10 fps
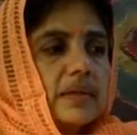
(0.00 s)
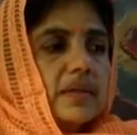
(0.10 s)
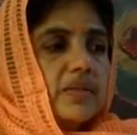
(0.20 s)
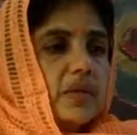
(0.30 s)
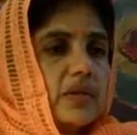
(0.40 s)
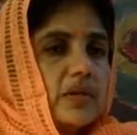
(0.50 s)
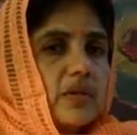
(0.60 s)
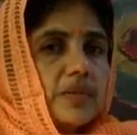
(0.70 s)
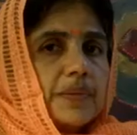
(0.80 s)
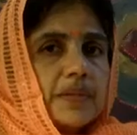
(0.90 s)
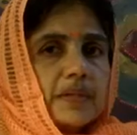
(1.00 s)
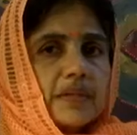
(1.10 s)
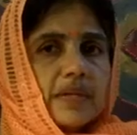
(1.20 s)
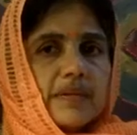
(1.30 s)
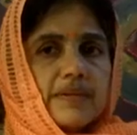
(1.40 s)
In the Mundaka
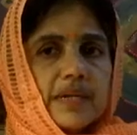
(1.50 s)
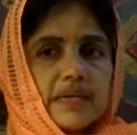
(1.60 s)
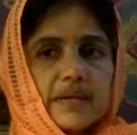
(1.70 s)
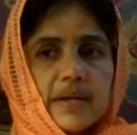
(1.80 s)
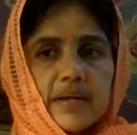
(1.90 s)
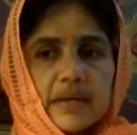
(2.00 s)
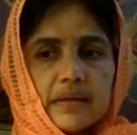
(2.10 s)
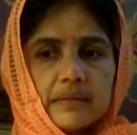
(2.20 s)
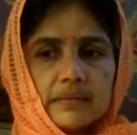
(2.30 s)
Upanishad that we are studying,